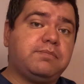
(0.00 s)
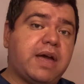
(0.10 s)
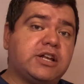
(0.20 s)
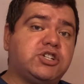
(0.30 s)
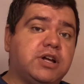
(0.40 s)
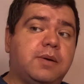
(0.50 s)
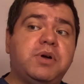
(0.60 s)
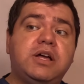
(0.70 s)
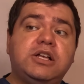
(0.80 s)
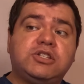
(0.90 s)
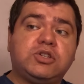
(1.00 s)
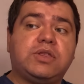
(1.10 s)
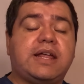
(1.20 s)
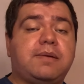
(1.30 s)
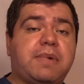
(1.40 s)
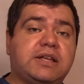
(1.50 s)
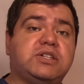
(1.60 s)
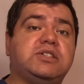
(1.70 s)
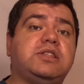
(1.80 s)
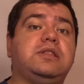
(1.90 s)
matched up so that it
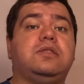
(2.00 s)
matches